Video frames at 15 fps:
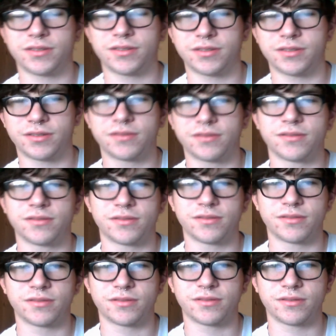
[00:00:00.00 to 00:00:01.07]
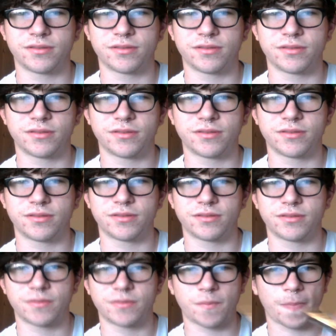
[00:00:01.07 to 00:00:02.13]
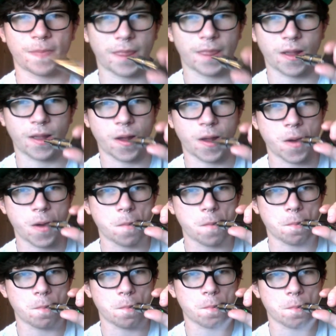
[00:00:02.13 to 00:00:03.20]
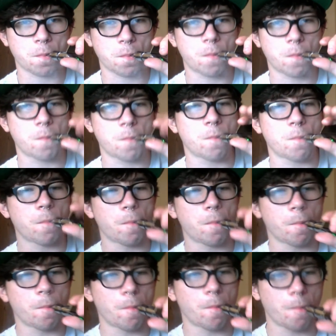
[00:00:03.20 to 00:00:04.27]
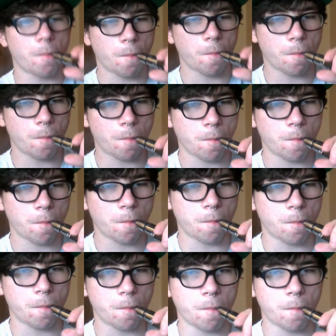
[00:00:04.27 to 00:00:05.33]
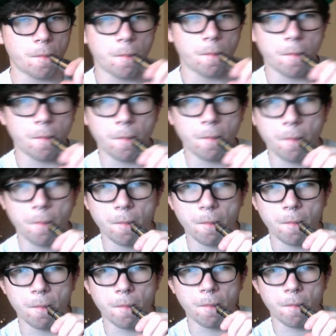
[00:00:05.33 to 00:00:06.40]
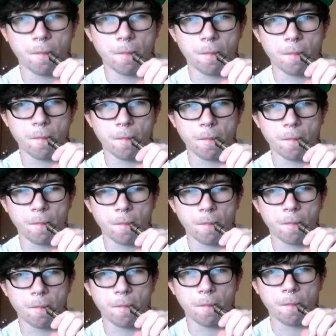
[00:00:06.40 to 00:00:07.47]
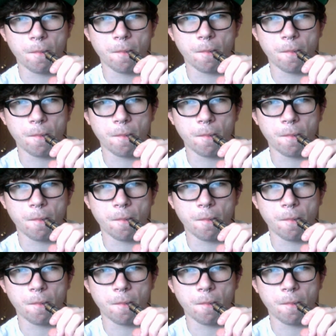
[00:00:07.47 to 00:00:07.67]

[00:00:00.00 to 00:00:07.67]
Nothing is said.